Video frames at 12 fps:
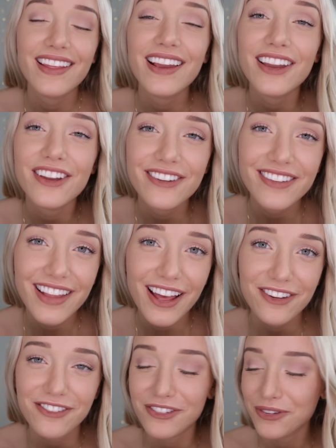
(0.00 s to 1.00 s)
think you'll love
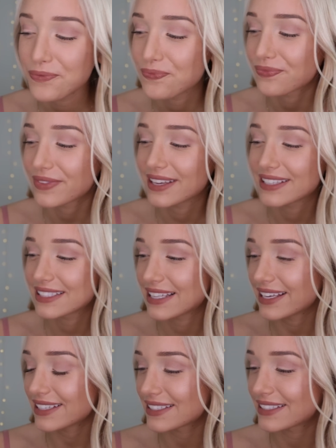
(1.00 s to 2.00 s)
is
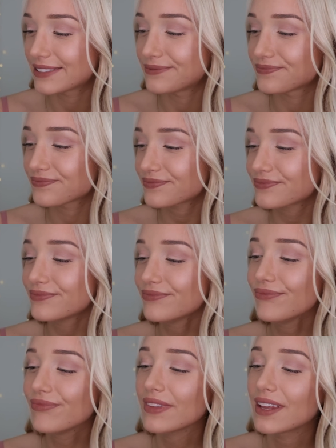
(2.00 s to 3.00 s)

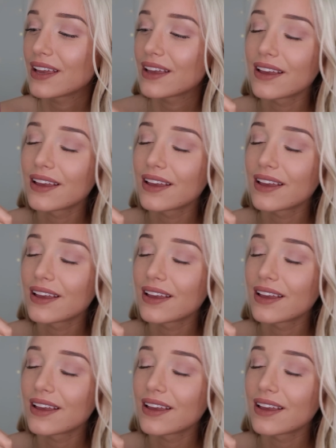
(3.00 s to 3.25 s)
this.